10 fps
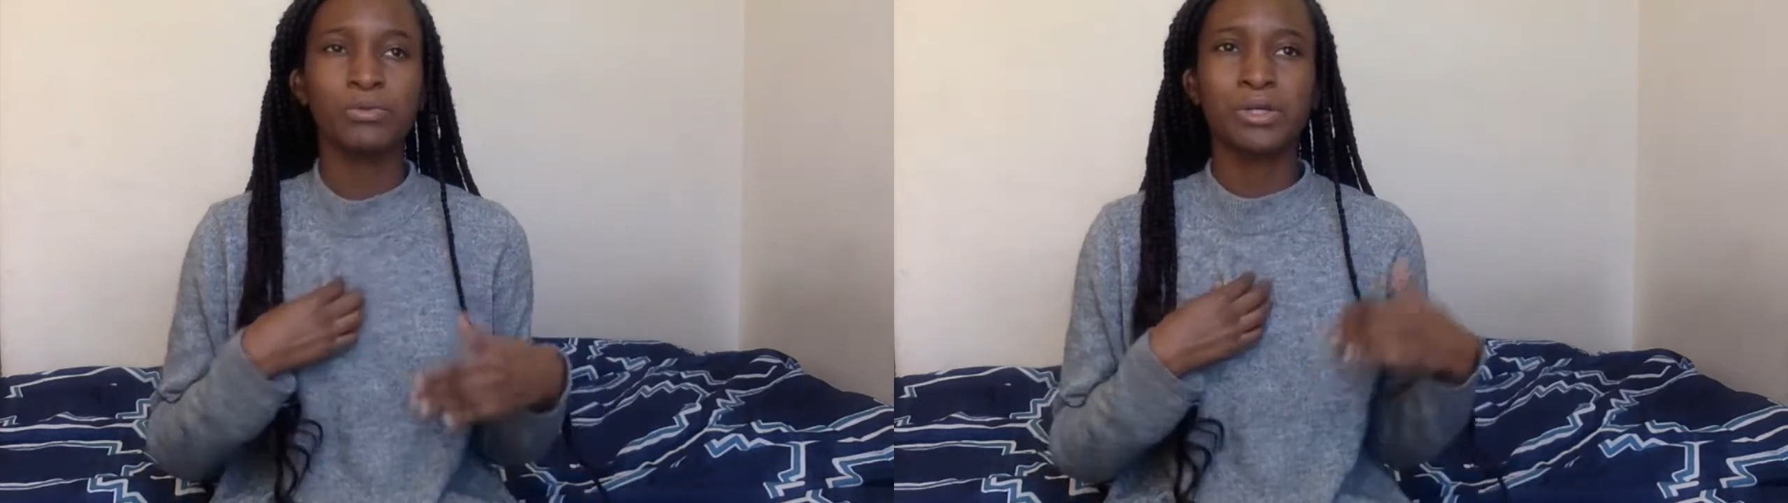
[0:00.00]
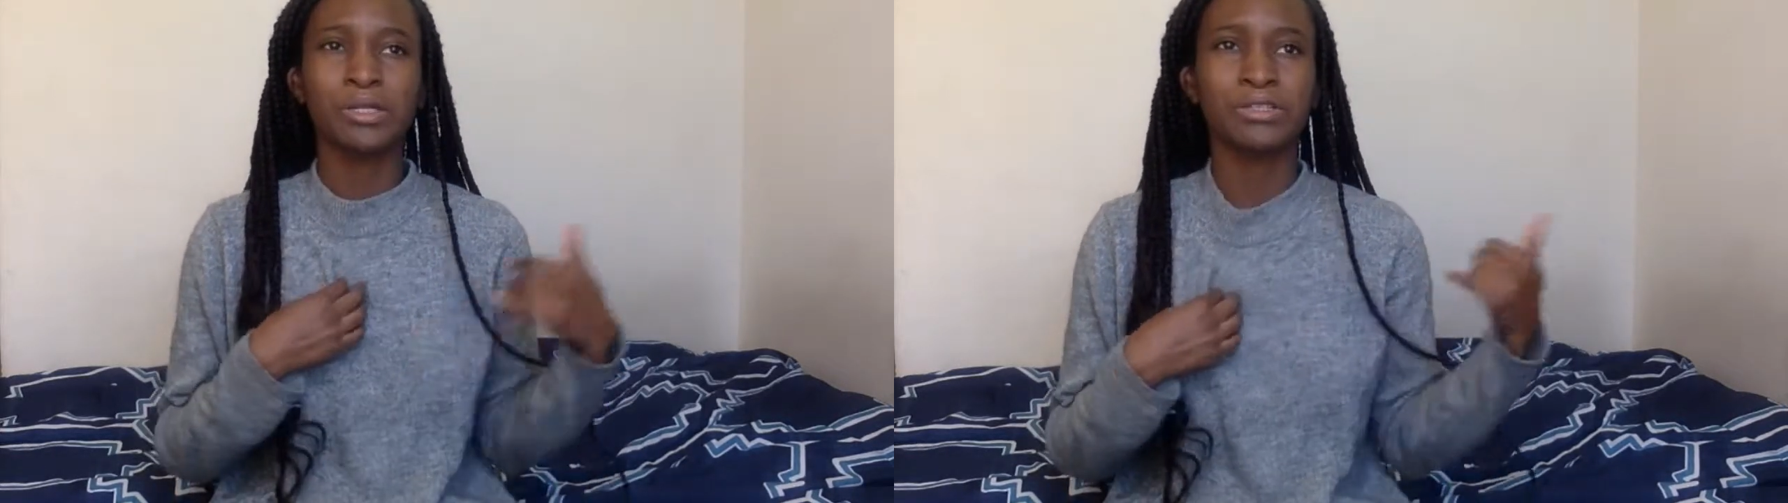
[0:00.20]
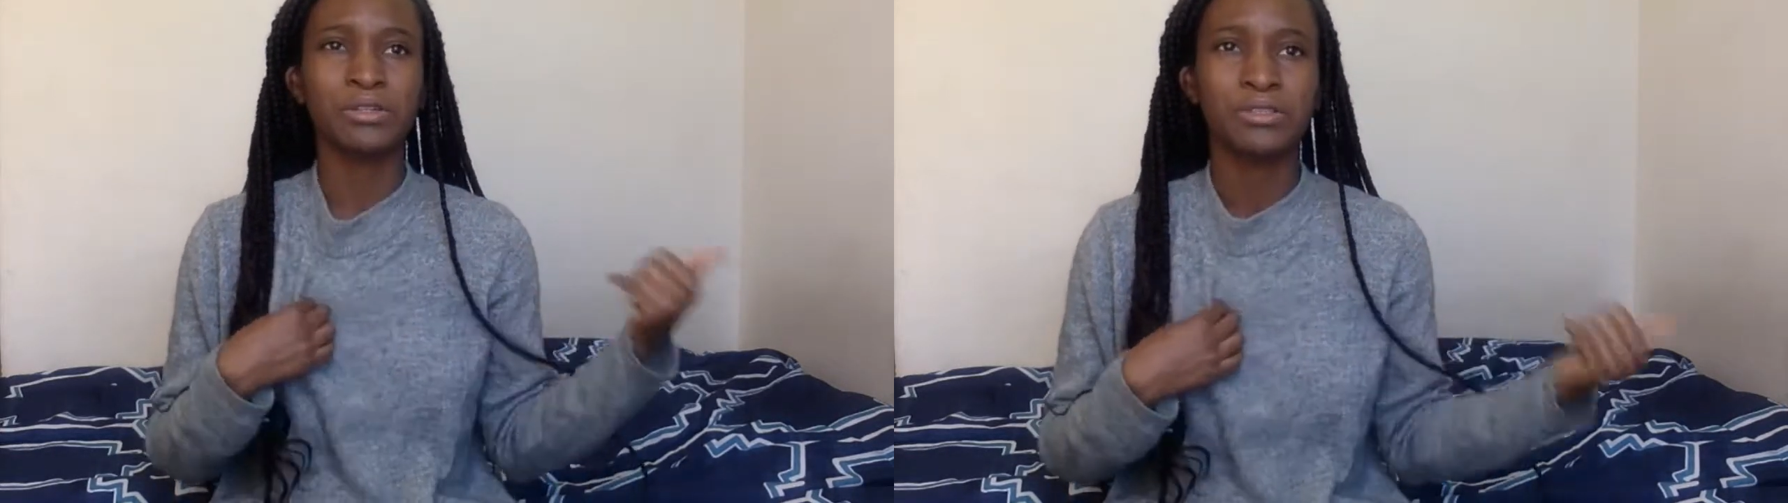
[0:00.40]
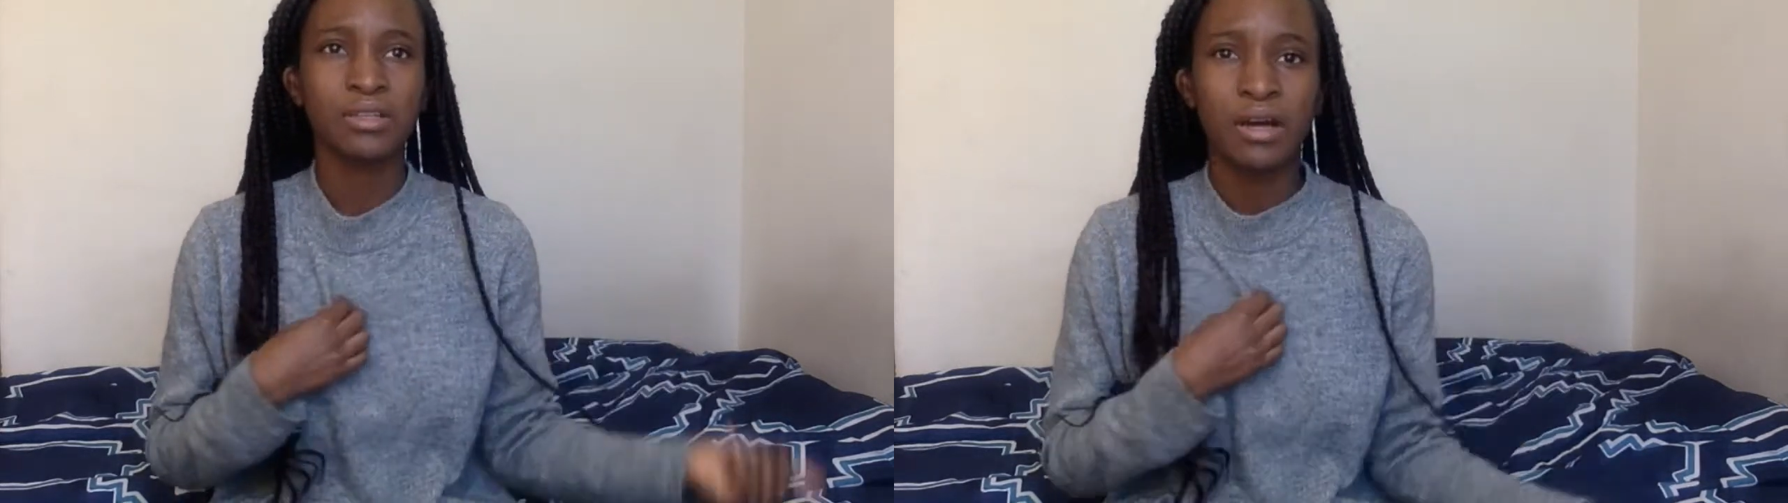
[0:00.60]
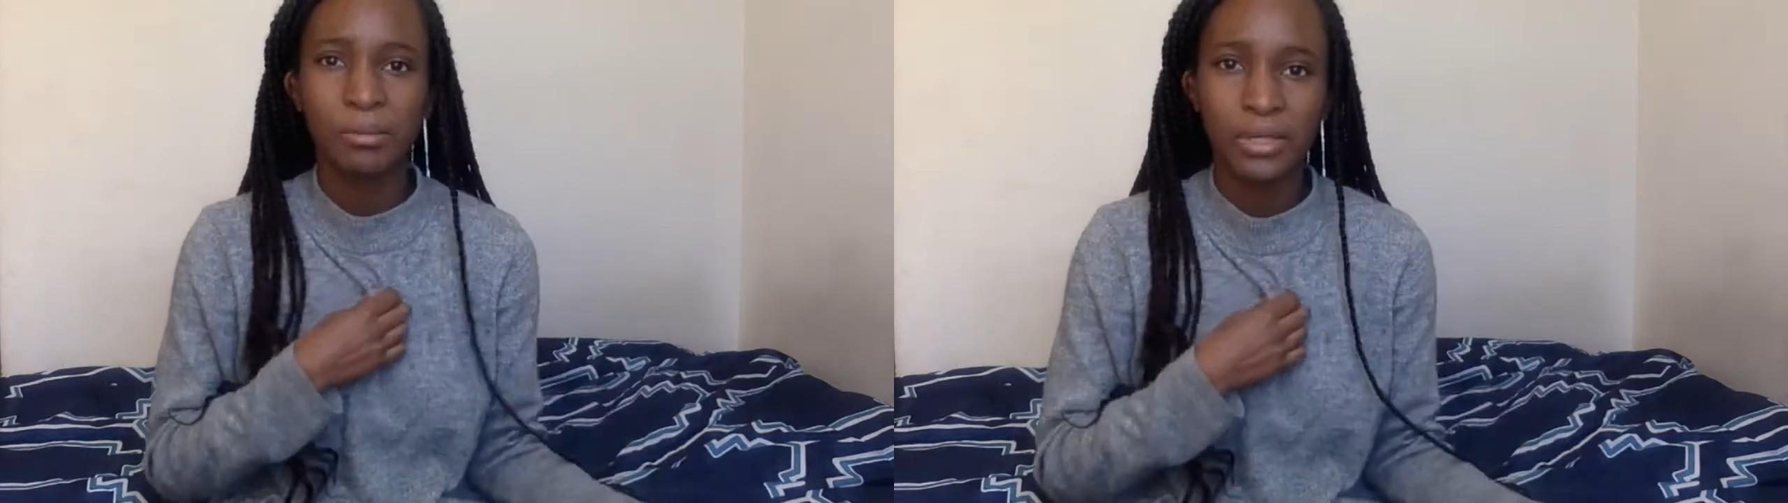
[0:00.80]
working at Johns
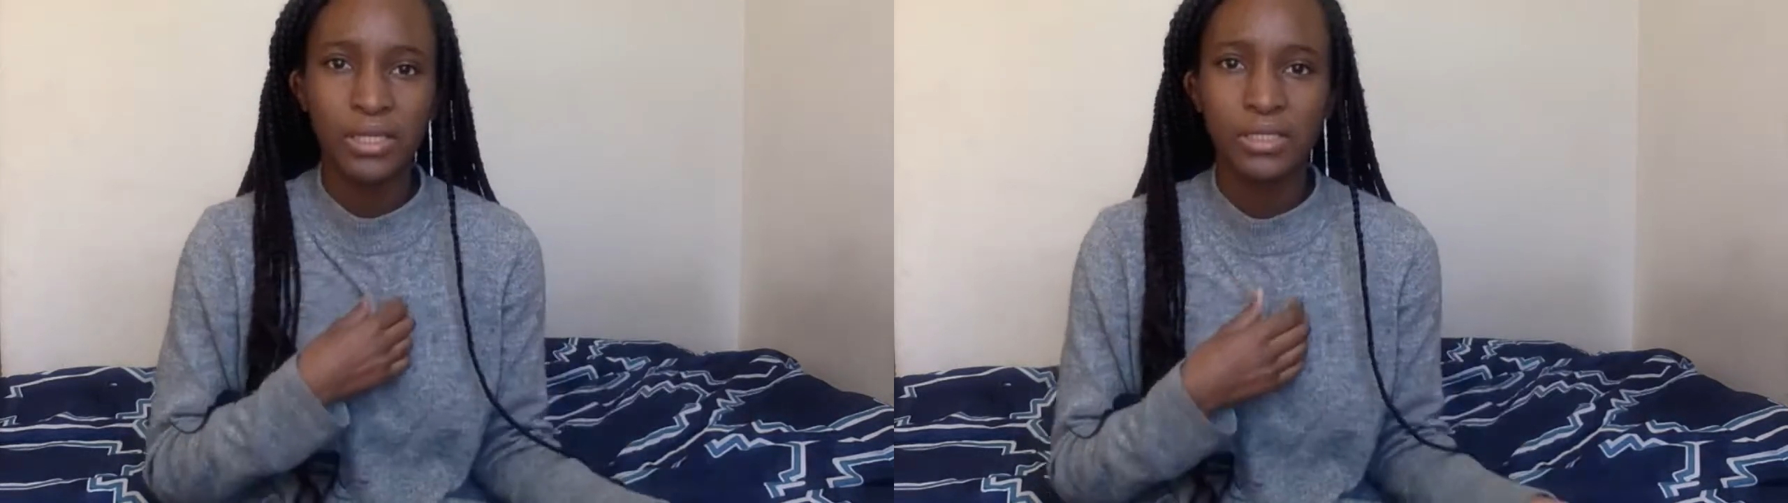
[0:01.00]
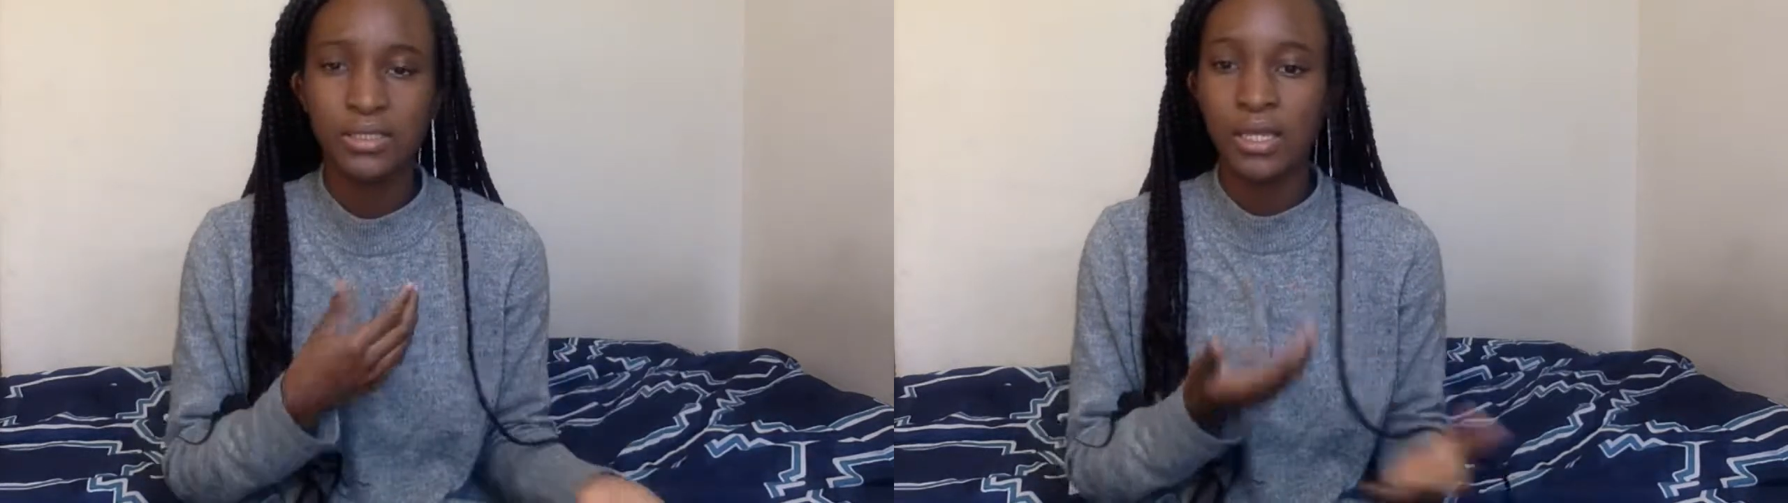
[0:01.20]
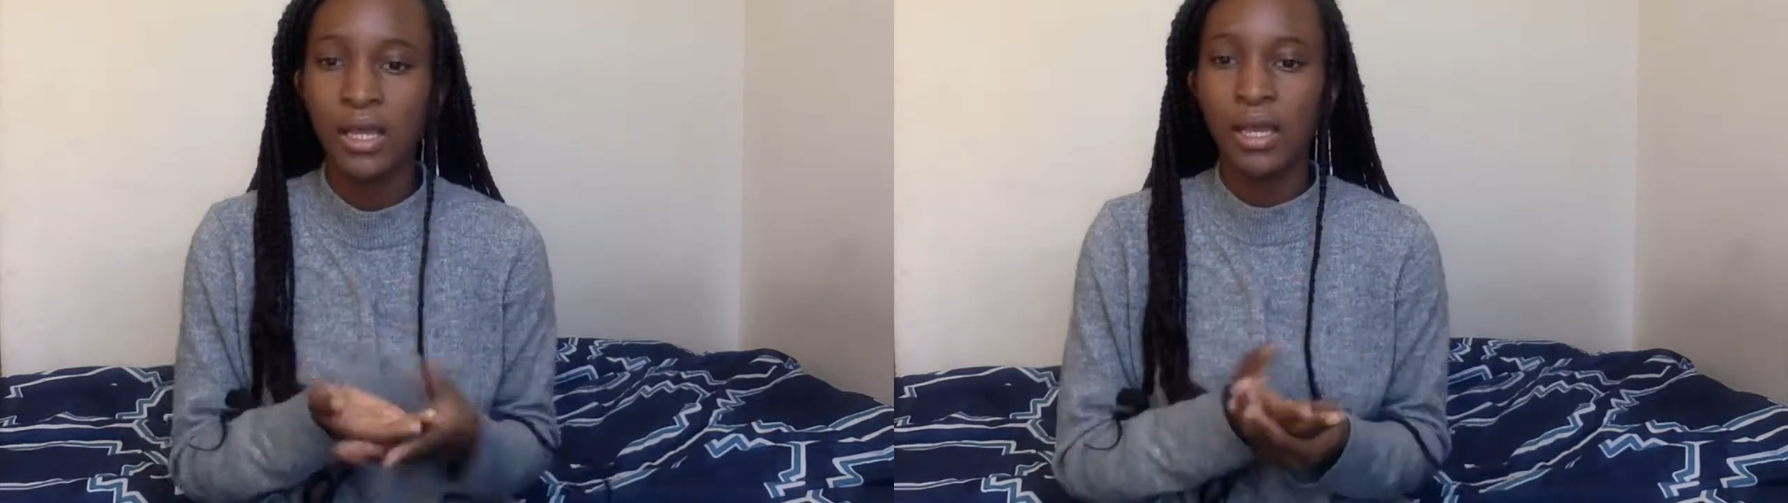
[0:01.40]
Hopkins.